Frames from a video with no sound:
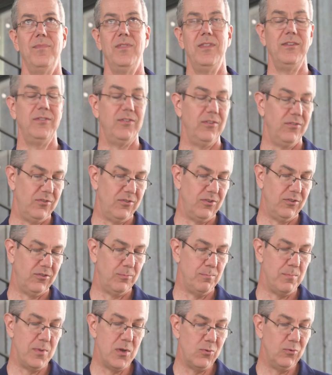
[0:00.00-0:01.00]
this is
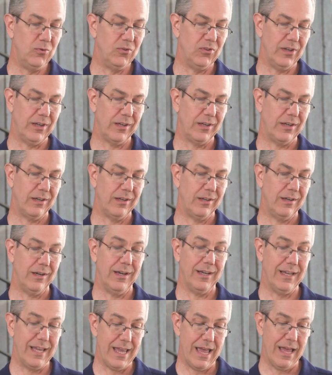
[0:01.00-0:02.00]
just music
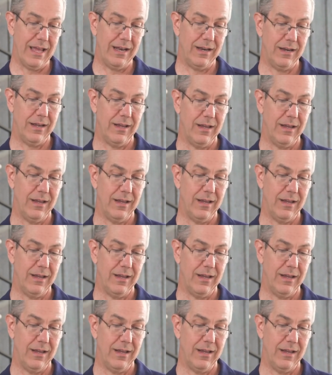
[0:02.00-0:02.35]
again,